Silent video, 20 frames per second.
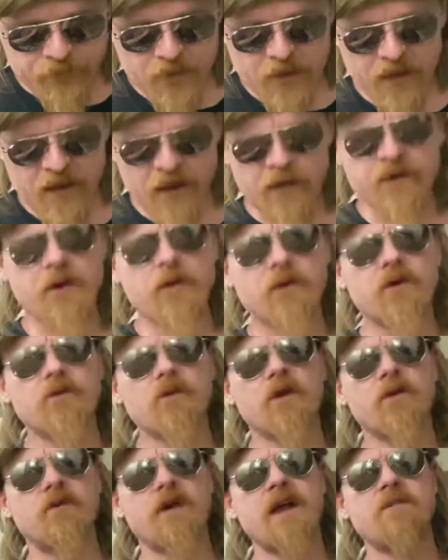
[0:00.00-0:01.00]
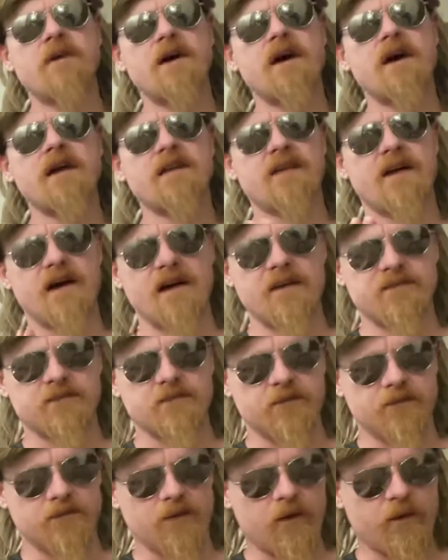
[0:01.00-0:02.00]
we ran behind the high
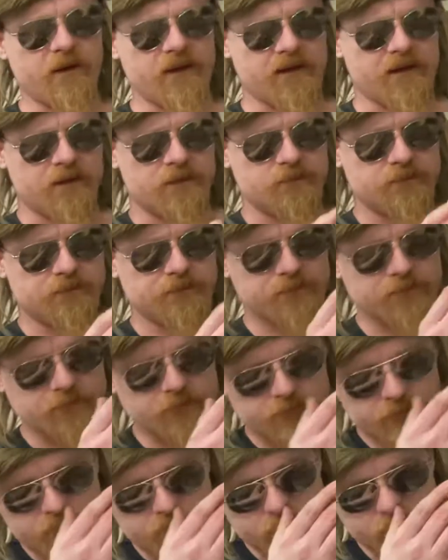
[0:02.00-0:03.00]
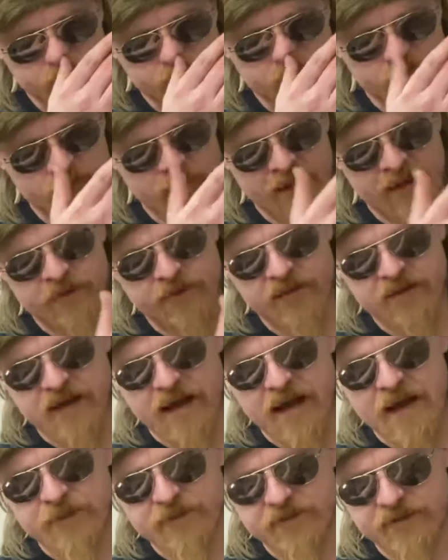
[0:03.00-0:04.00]
school is what we did. And there was
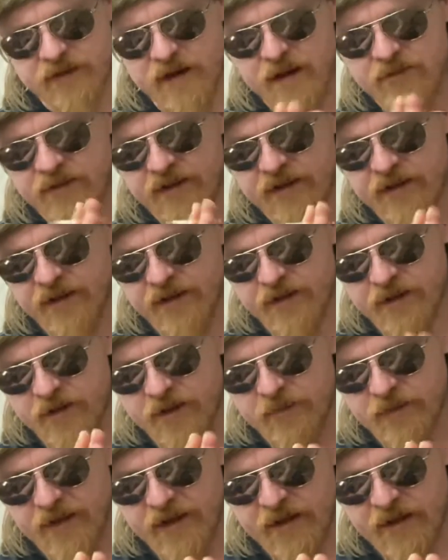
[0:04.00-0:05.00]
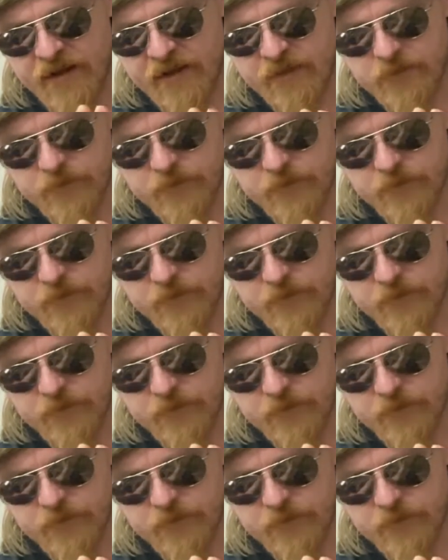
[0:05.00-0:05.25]
cops driving in a yard behind it.